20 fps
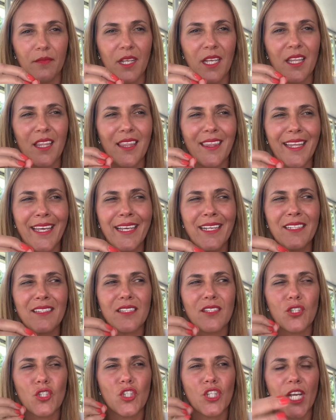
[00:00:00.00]
And things
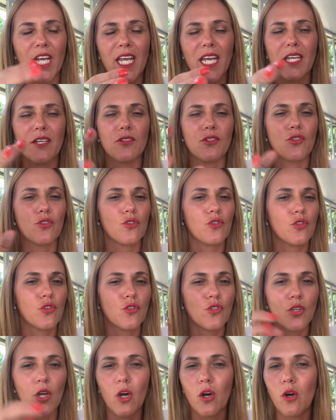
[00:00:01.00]
change
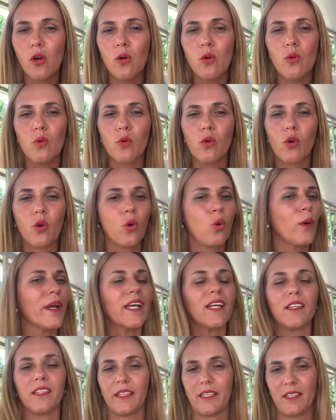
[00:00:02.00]
so
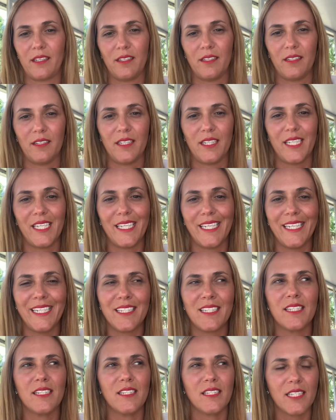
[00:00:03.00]
quickly.
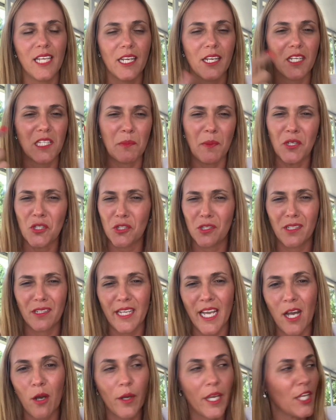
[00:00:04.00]
It's insane, especially
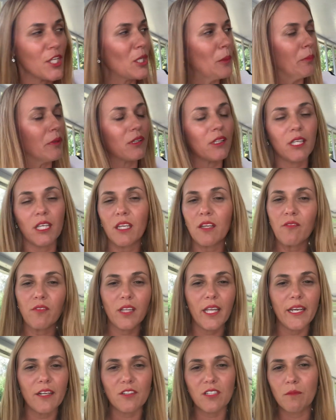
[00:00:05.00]
now. Can you believe
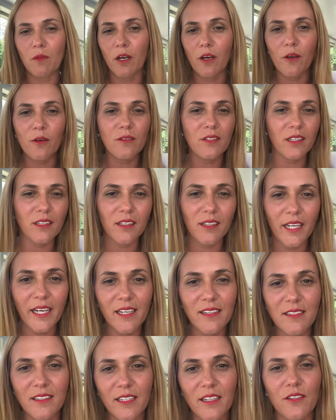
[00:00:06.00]
like tomorrow's like the
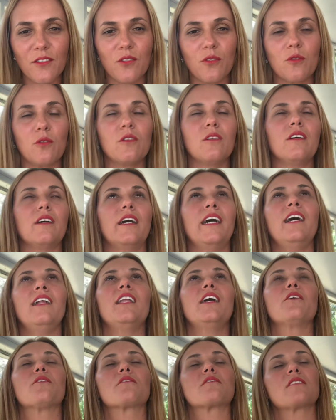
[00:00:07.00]
last day of school?
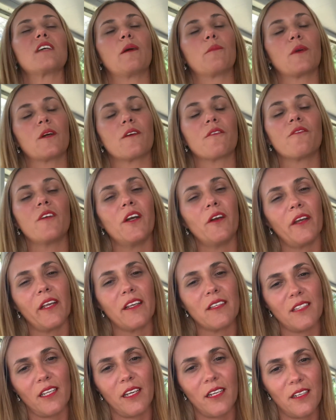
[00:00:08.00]
Hello, summer. Very
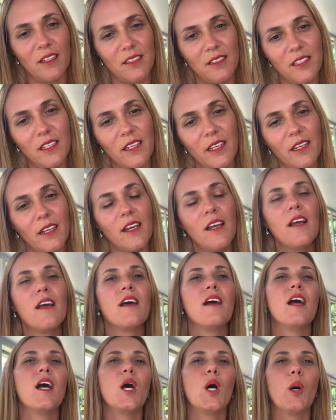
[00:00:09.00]
excited to see you.
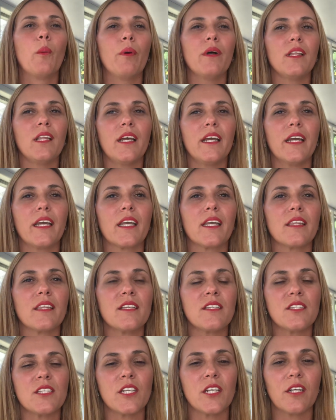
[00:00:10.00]
But like
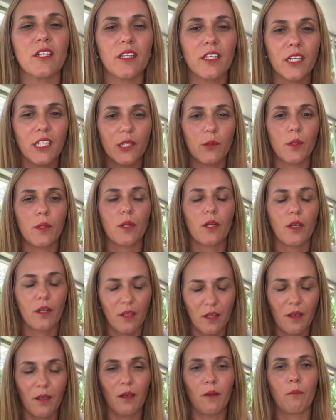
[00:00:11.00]
this year literally went
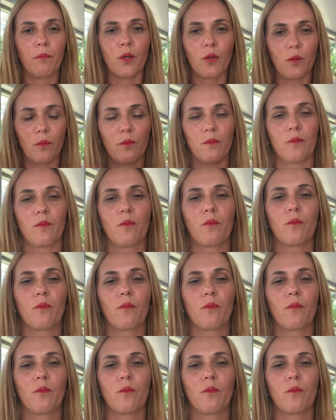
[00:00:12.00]
boom.